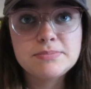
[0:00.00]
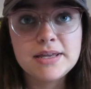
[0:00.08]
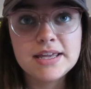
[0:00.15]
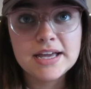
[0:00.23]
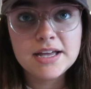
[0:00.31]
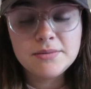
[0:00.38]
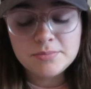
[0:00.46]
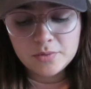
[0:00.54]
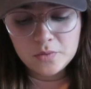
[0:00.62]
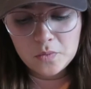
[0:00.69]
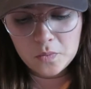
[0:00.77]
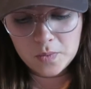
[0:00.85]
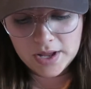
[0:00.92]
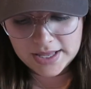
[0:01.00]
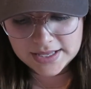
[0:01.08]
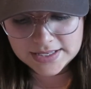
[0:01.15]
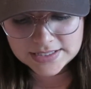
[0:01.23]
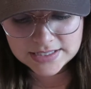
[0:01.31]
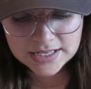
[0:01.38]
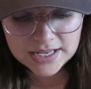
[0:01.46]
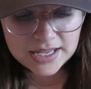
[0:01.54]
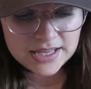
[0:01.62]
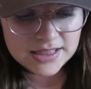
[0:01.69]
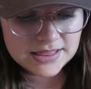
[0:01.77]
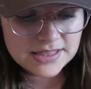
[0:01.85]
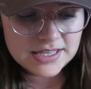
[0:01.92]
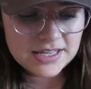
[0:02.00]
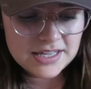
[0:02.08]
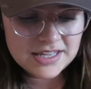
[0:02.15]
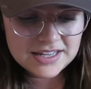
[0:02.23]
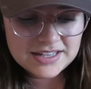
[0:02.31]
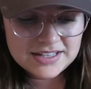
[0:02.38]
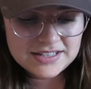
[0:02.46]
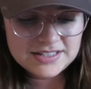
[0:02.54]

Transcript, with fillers: pick up was the,